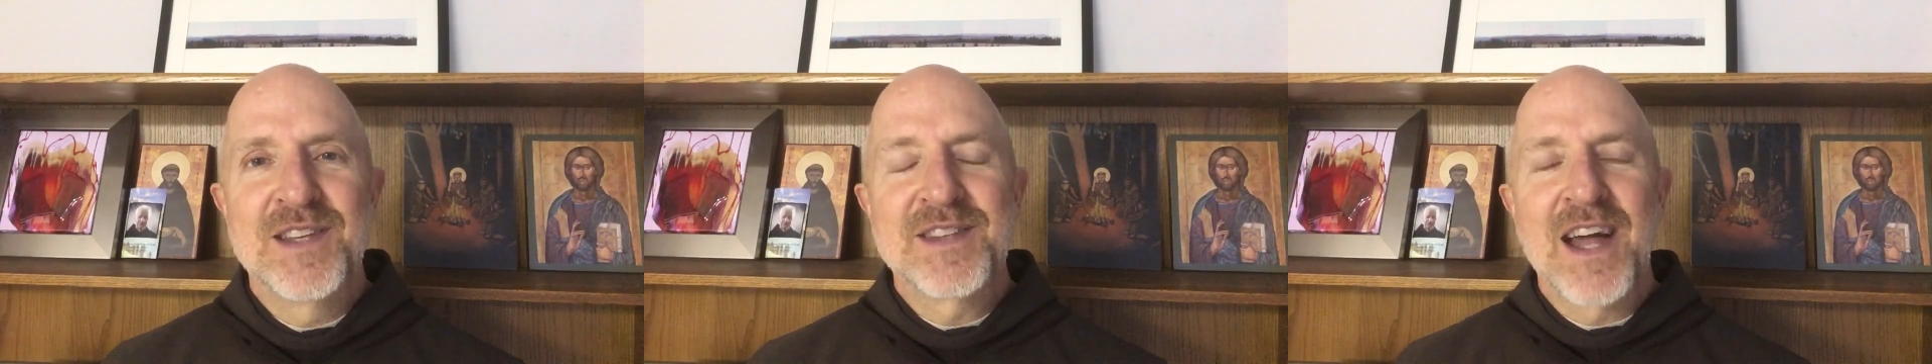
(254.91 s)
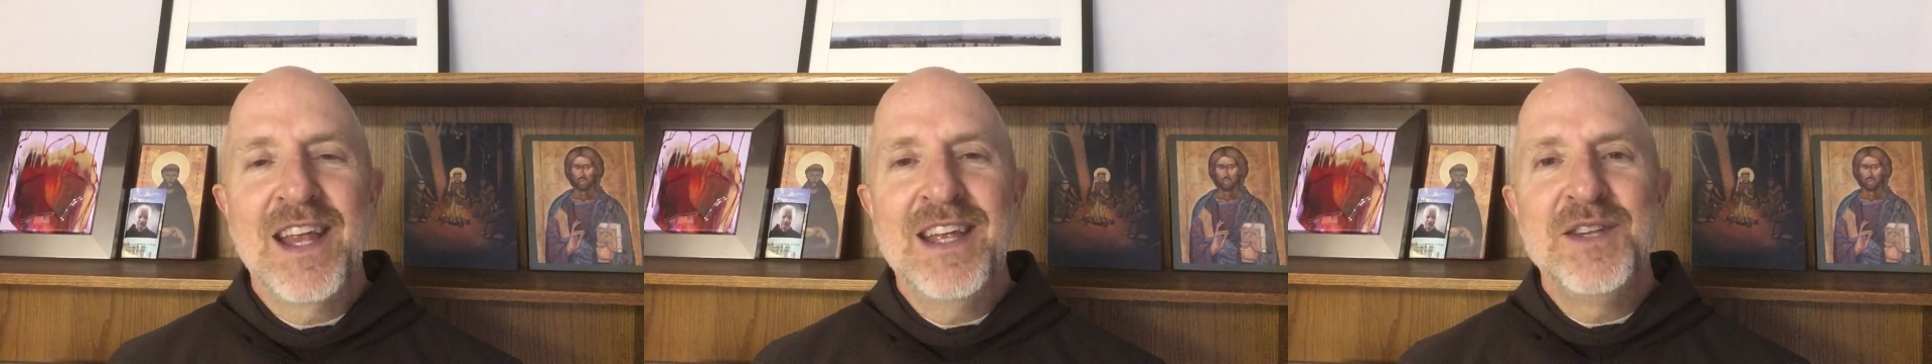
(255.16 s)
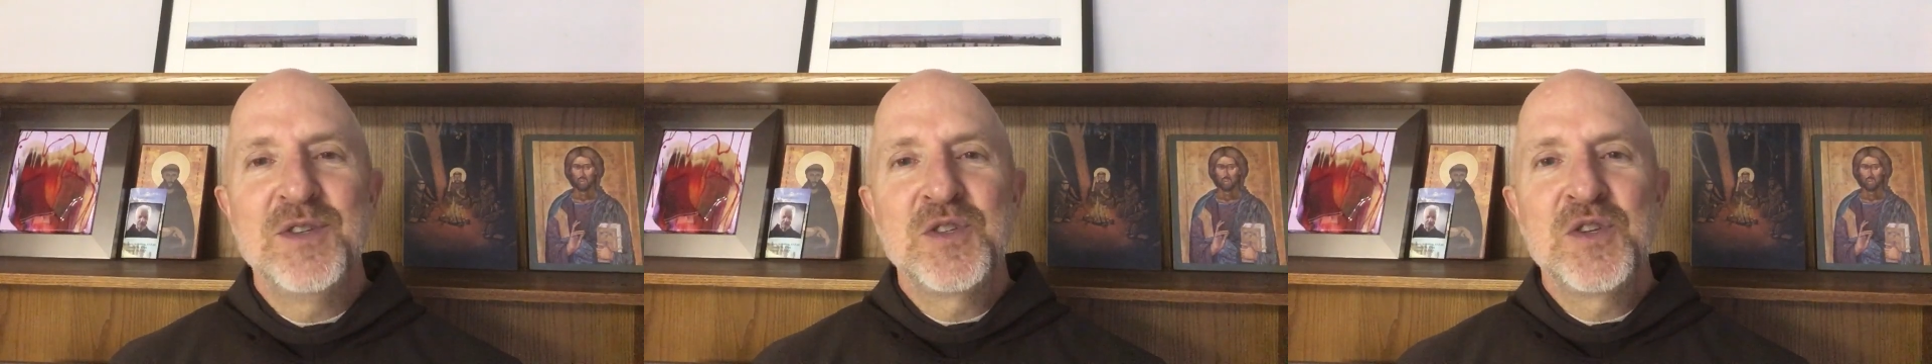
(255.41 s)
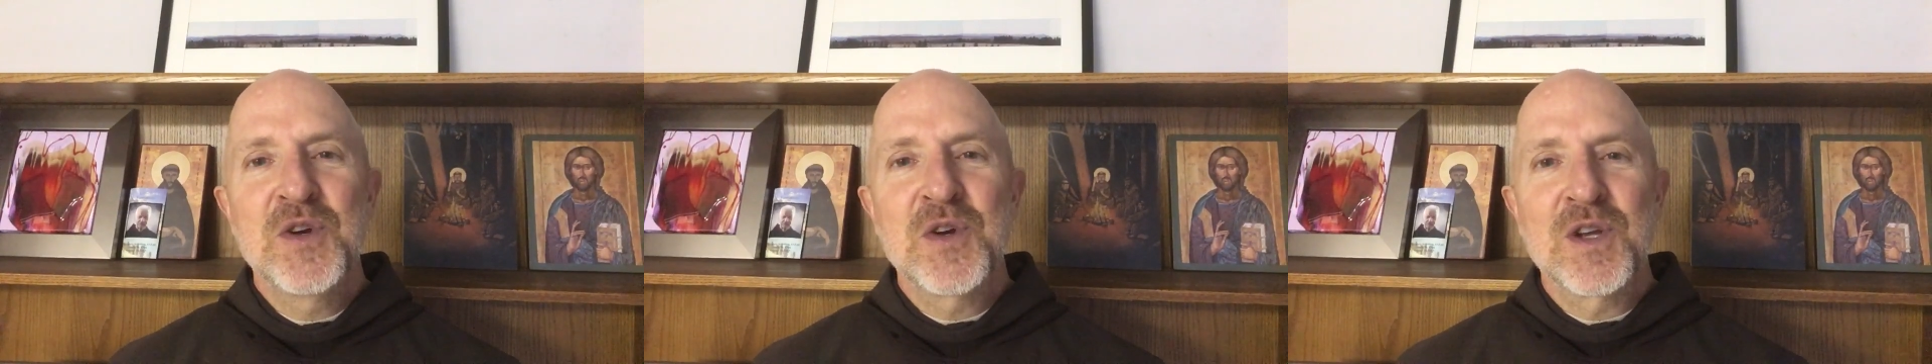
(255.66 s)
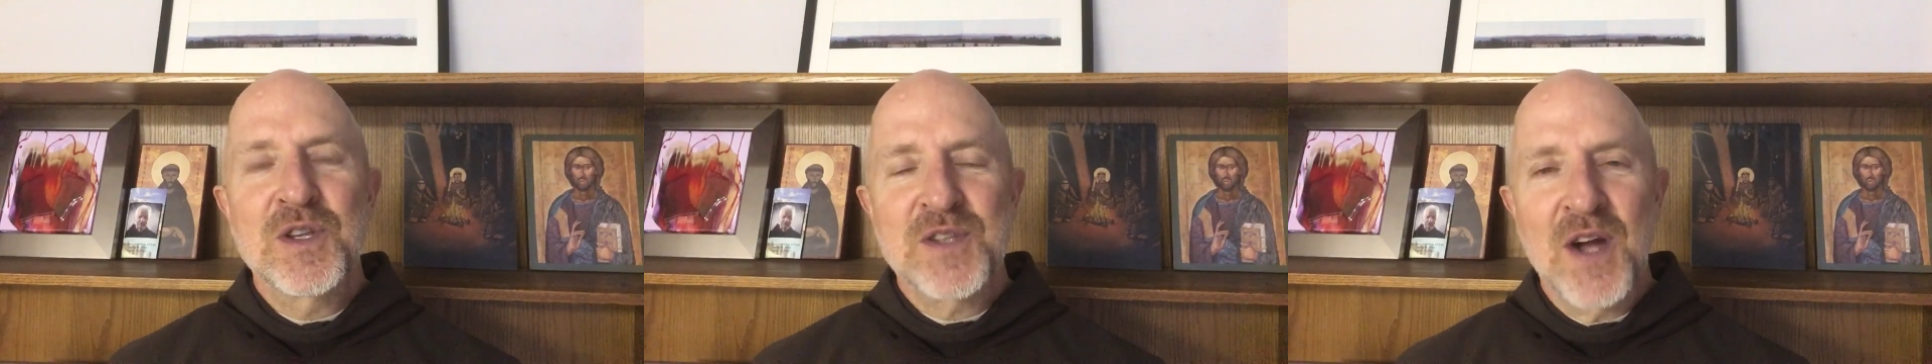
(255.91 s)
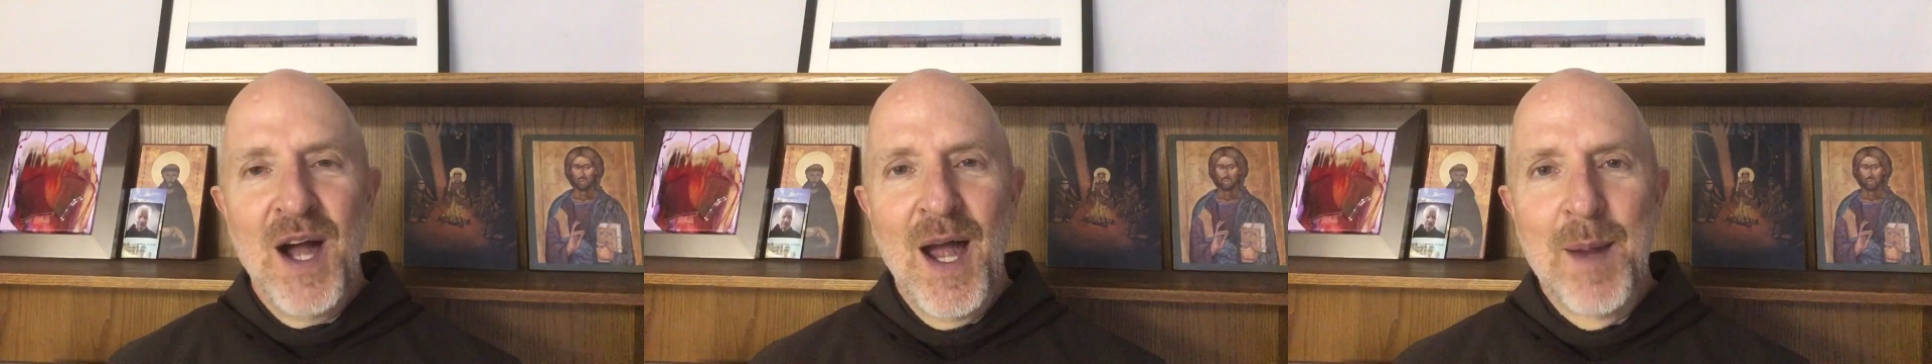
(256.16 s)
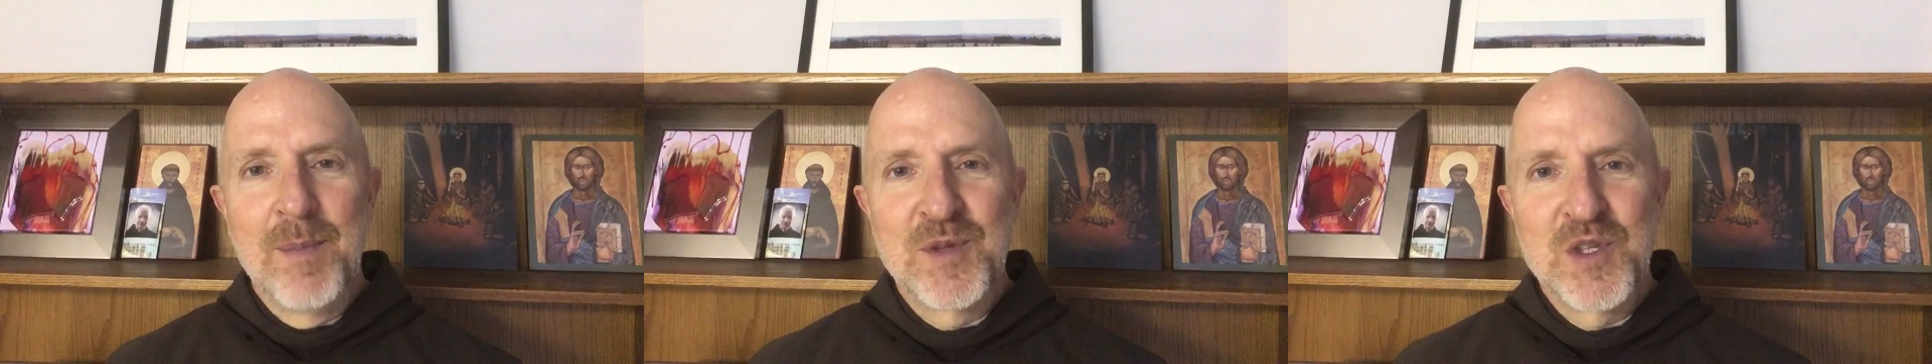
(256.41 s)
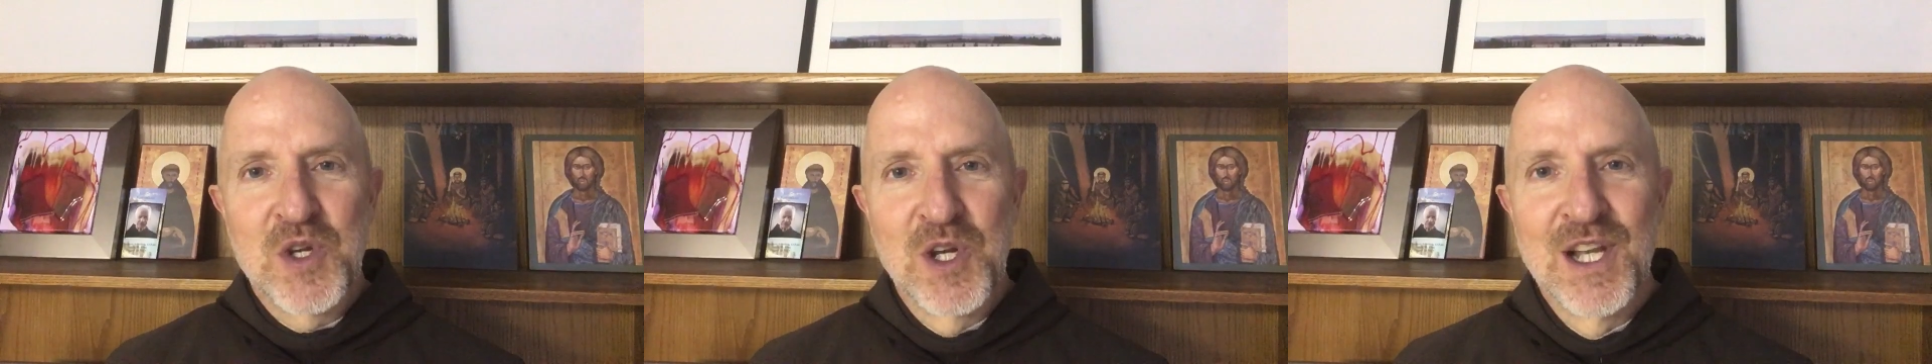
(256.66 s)
is that he took
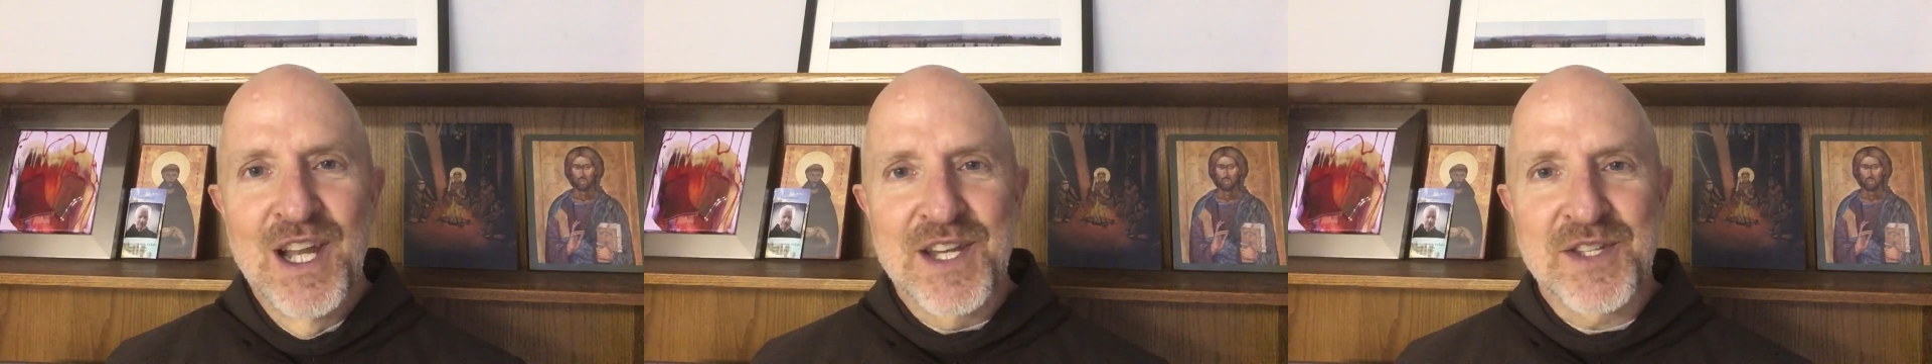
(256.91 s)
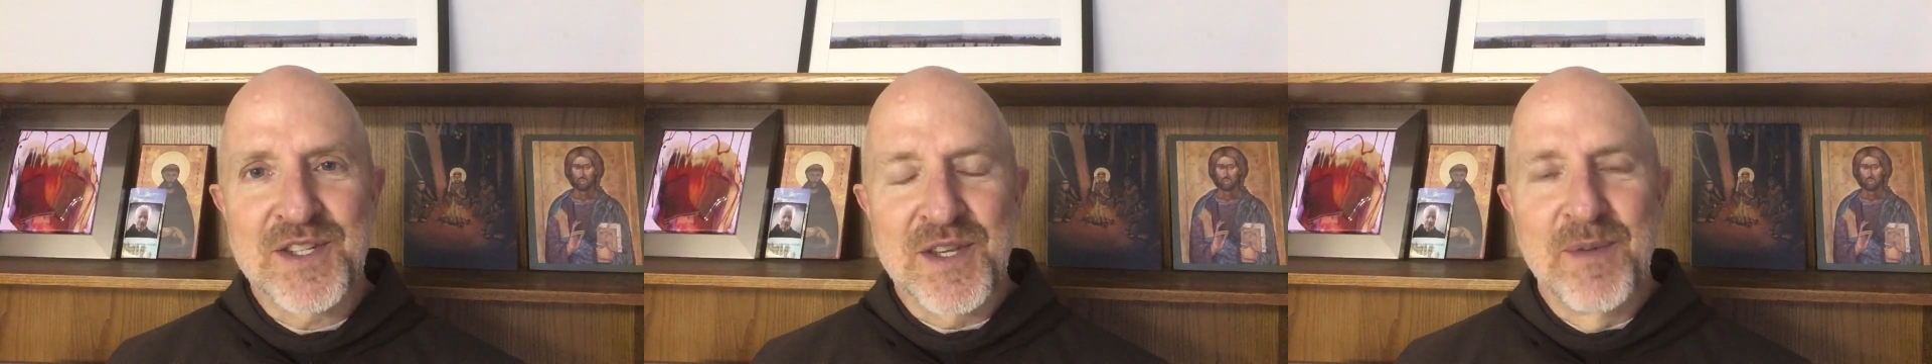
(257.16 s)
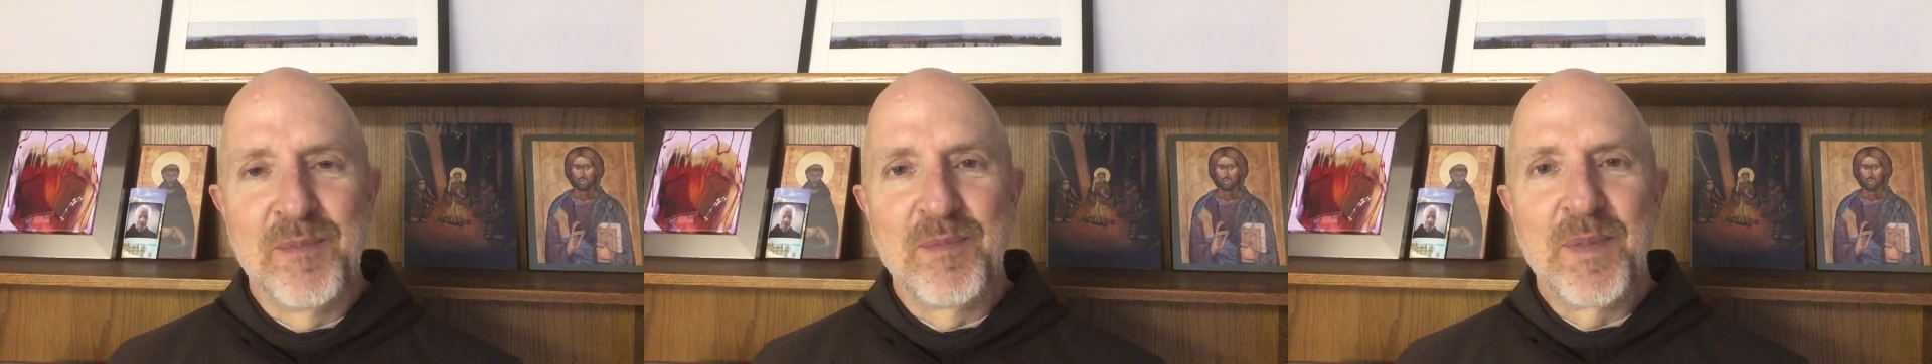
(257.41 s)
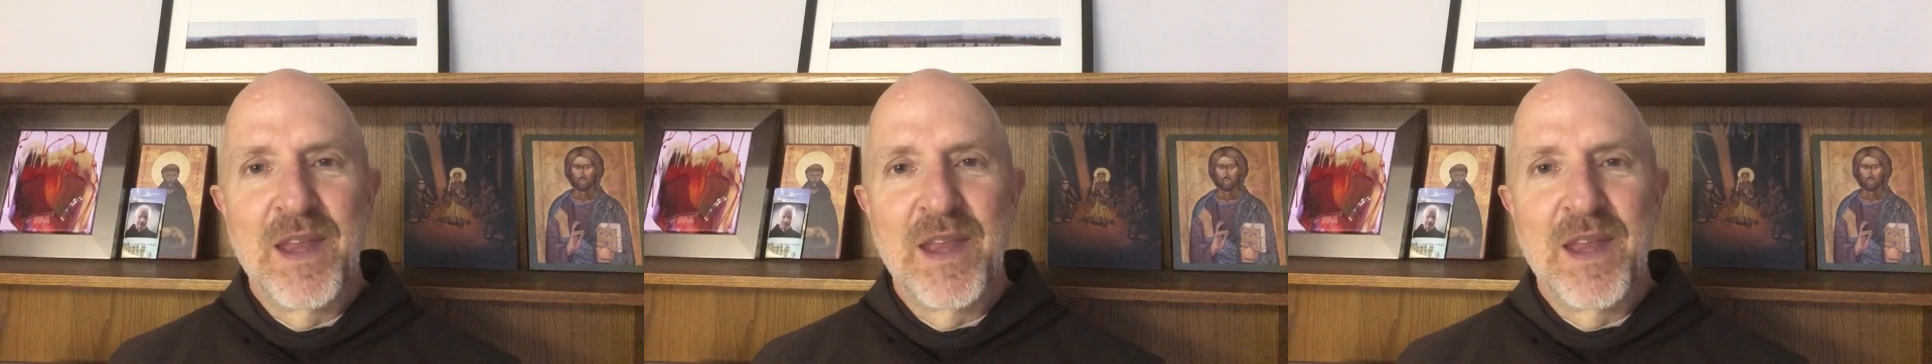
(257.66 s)
time to listen.